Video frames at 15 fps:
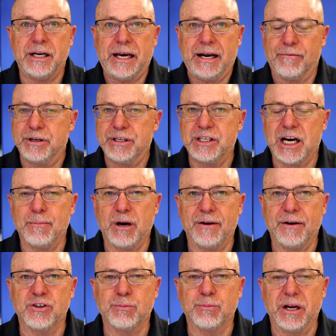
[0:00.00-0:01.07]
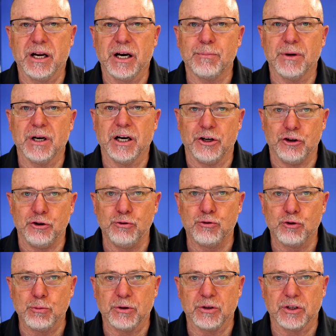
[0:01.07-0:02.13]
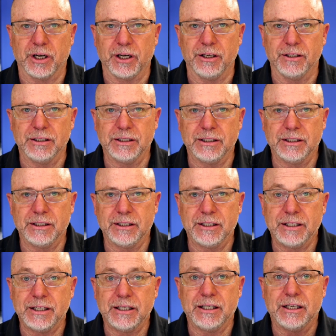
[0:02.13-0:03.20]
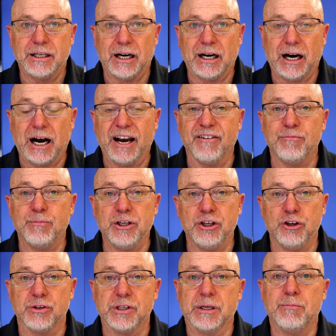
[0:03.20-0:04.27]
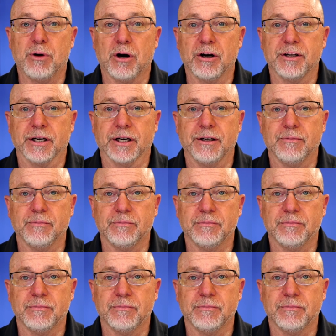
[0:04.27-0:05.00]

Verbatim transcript: every time I've spun up a new Drupal site, I've been using Bartik.